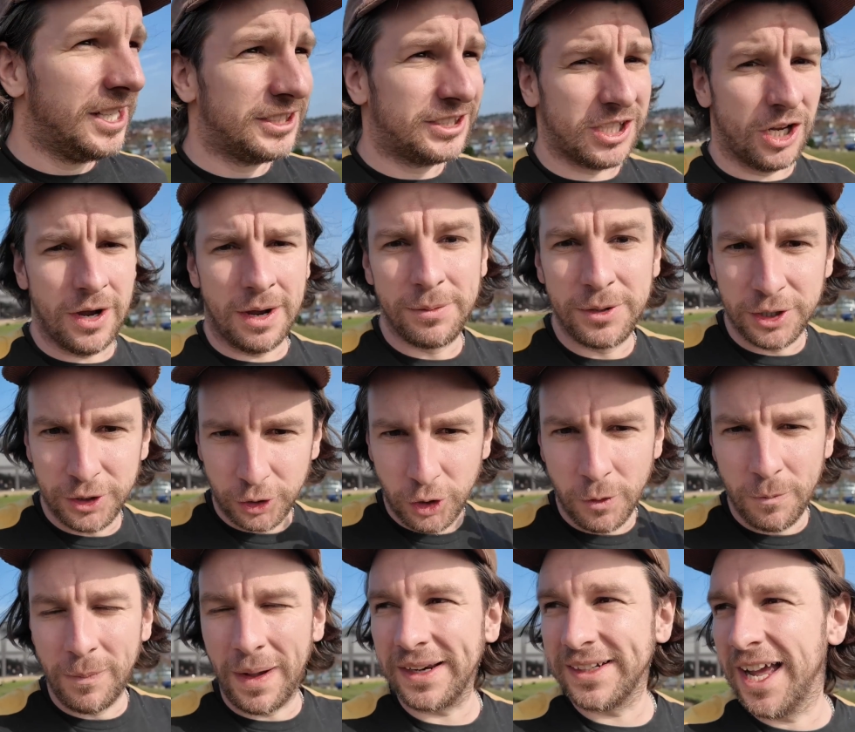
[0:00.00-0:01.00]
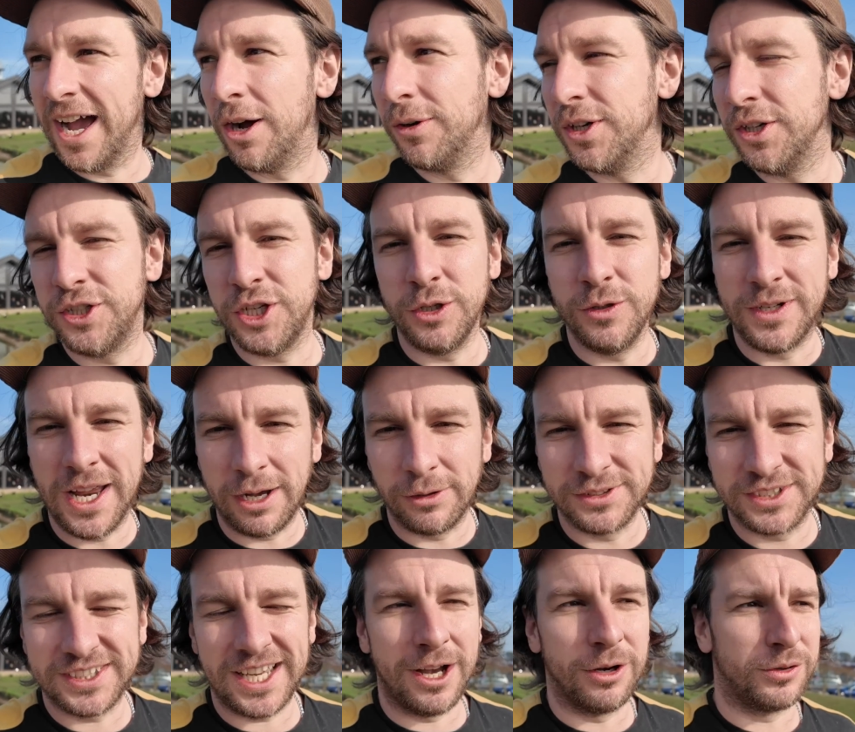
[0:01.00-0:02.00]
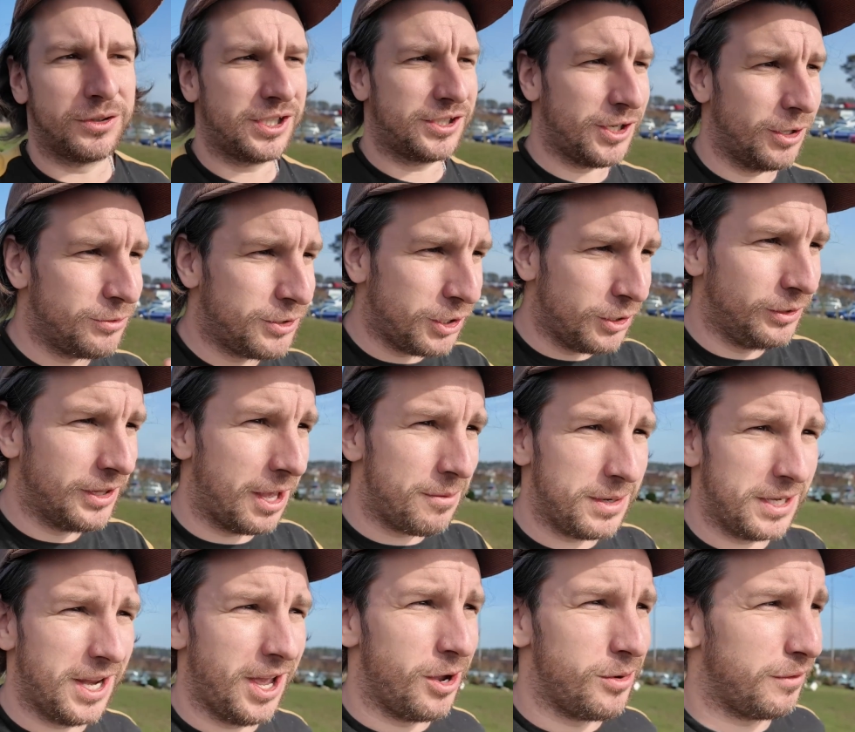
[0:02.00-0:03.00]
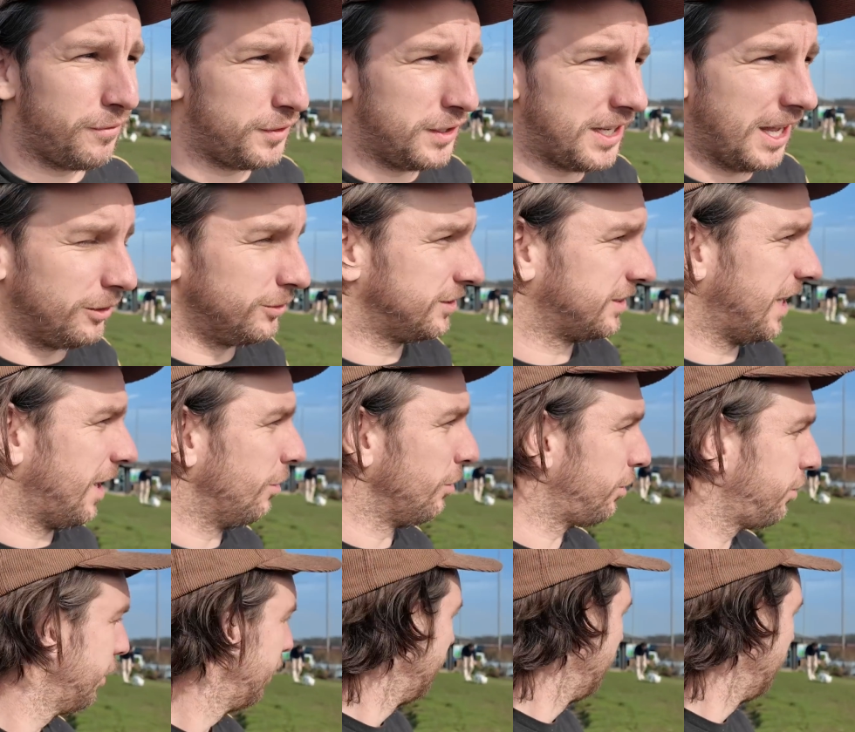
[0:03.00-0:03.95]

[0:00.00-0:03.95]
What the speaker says: So I'm going to come back down and do down south. So do let me know if you're down south.